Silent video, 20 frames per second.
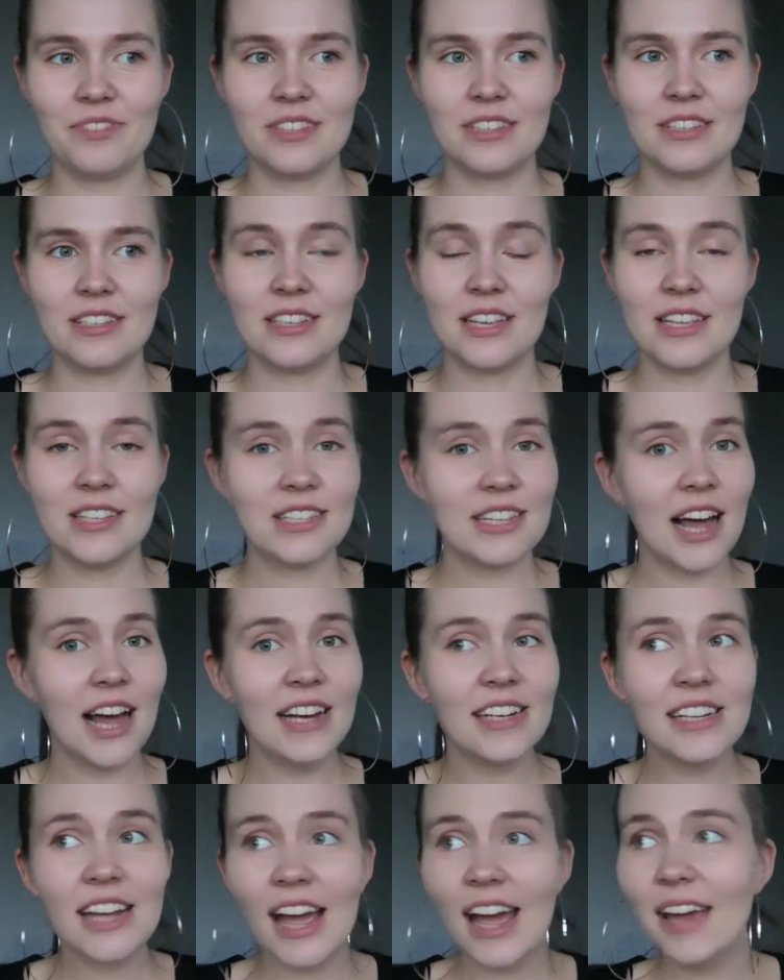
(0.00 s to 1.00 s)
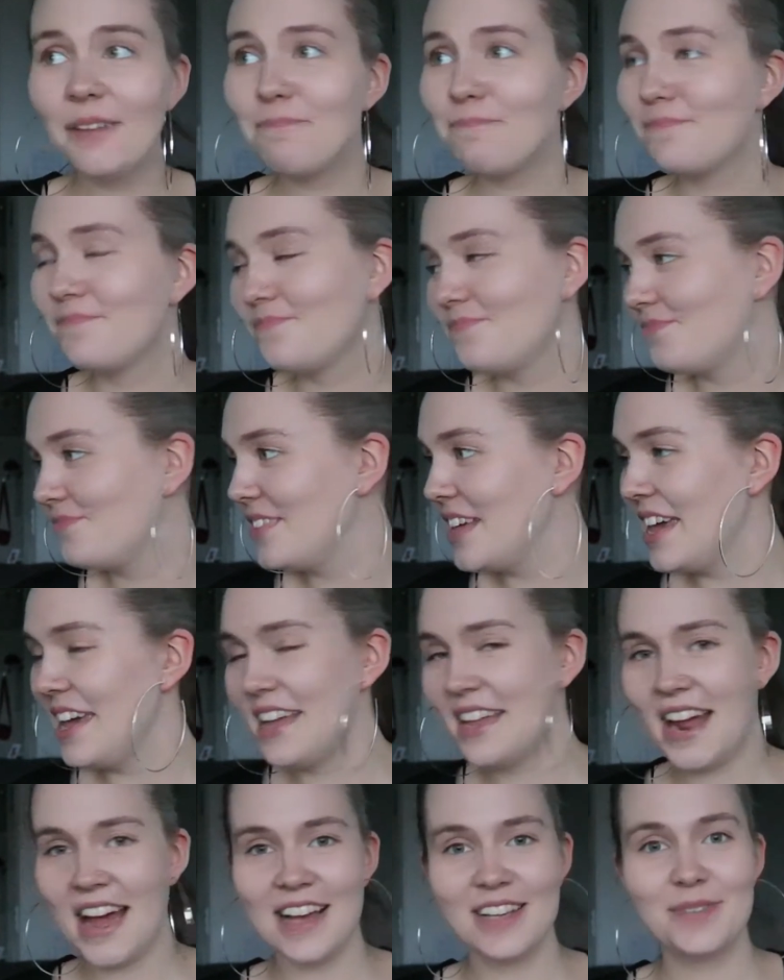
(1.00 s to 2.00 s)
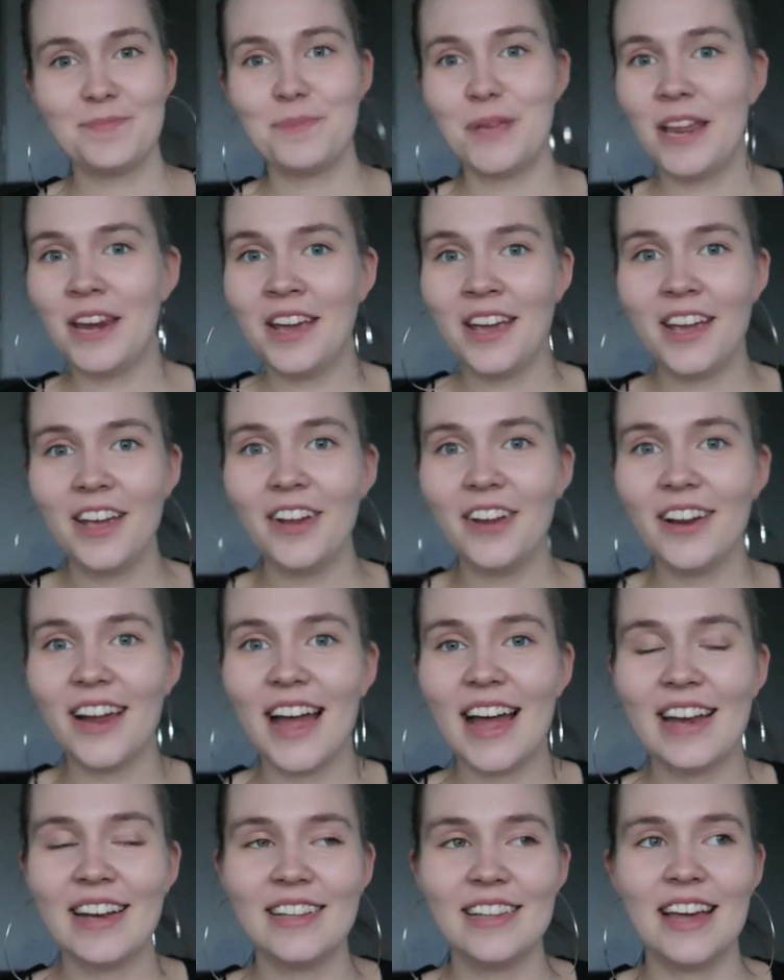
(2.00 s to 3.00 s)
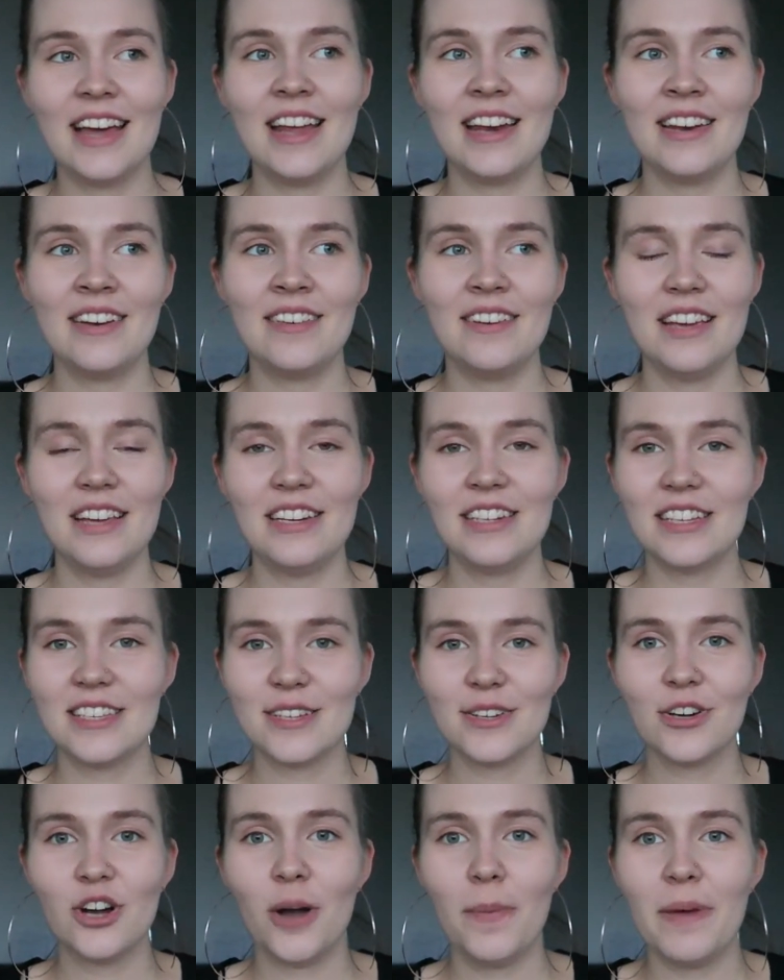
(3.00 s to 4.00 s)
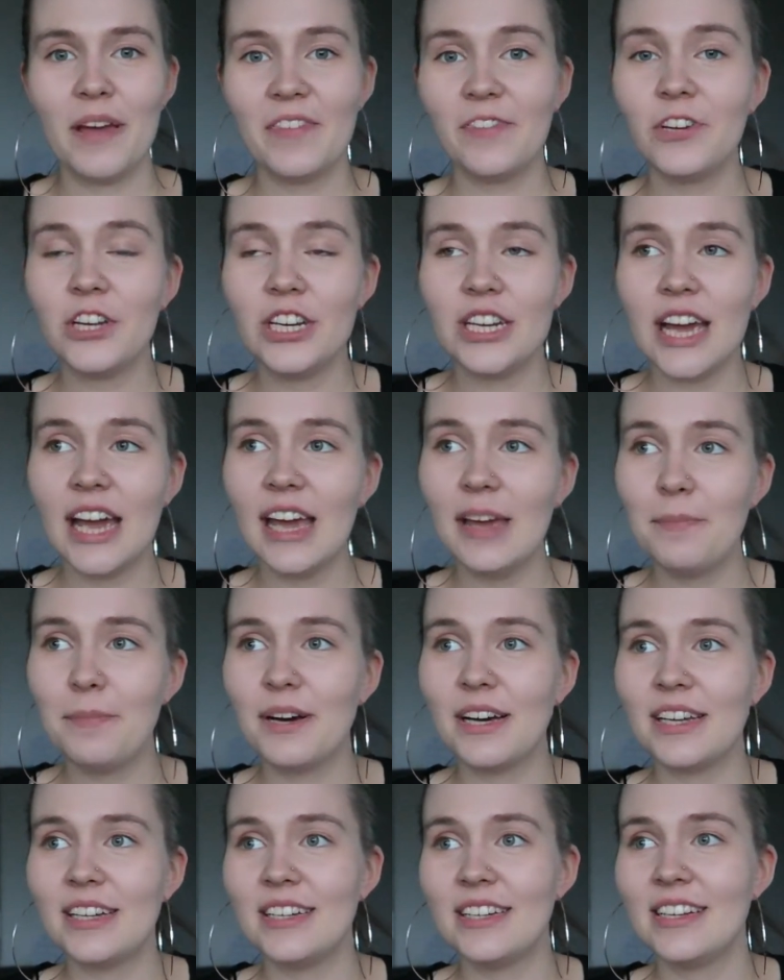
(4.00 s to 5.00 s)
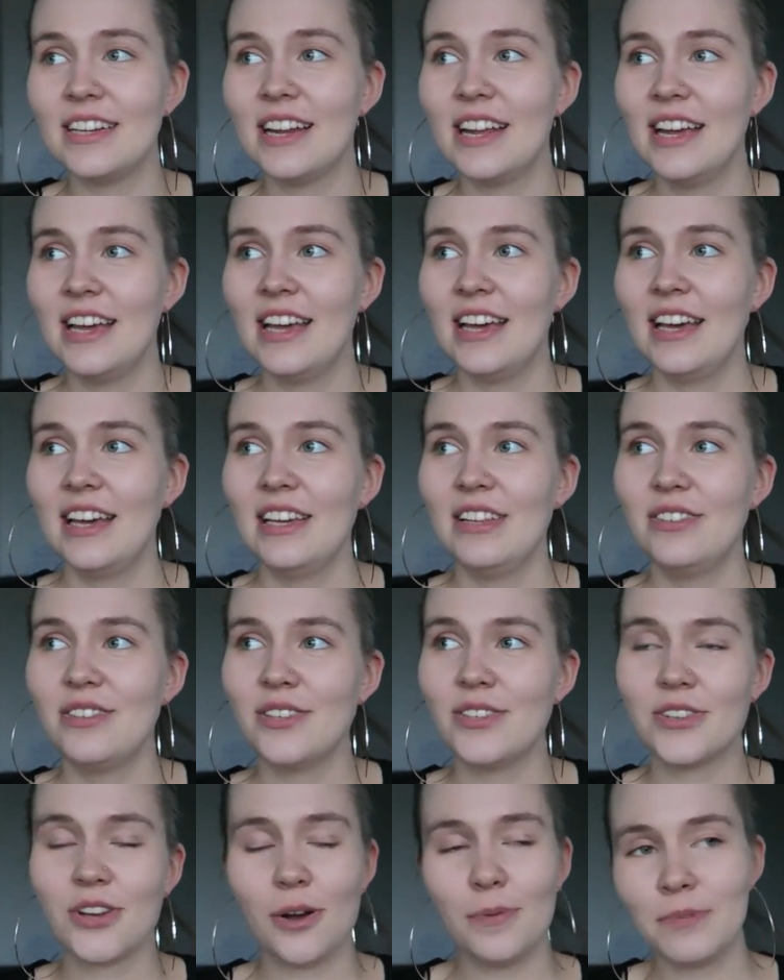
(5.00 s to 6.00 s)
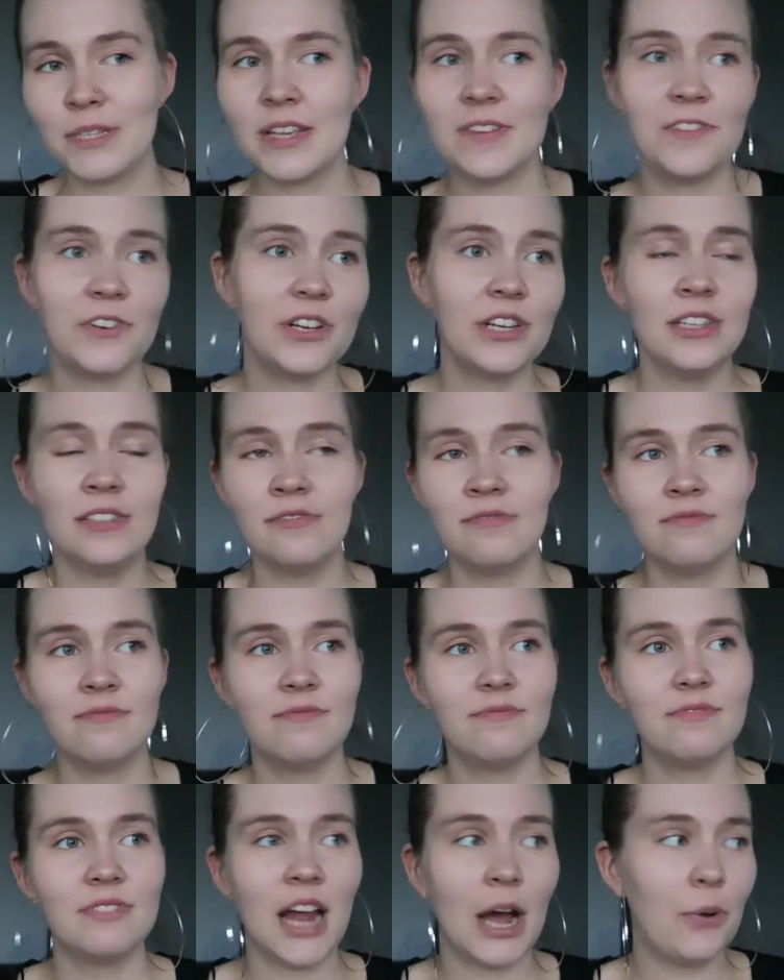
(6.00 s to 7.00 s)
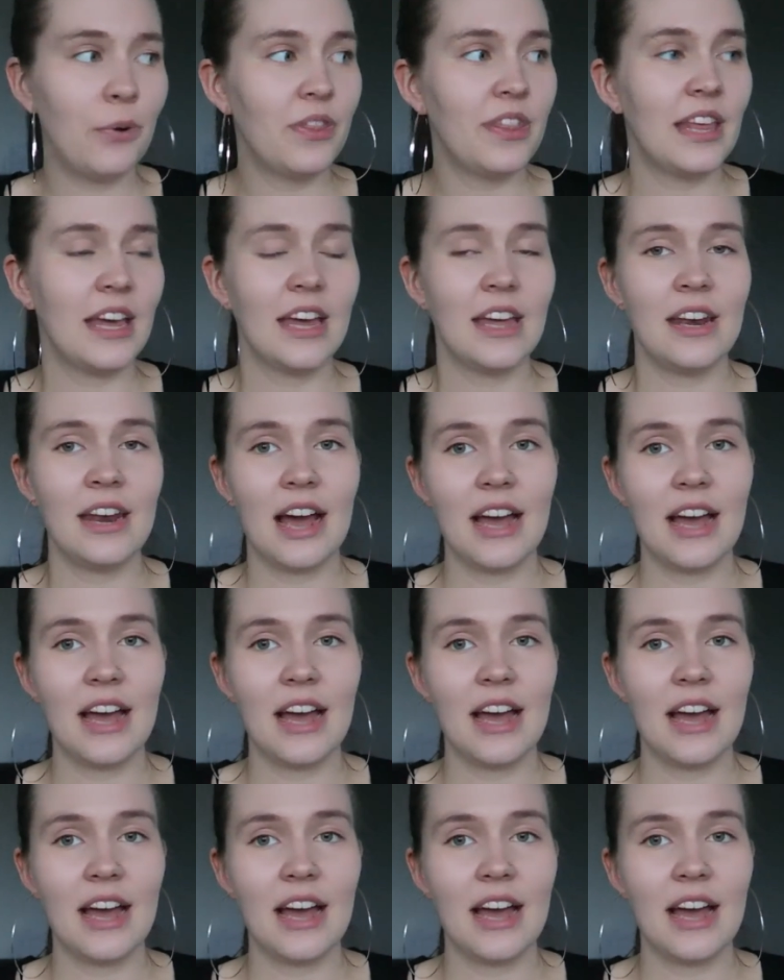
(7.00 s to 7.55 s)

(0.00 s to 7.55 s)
since that day, it has been here, and then it doesn't come every day, but it just comes every now and then.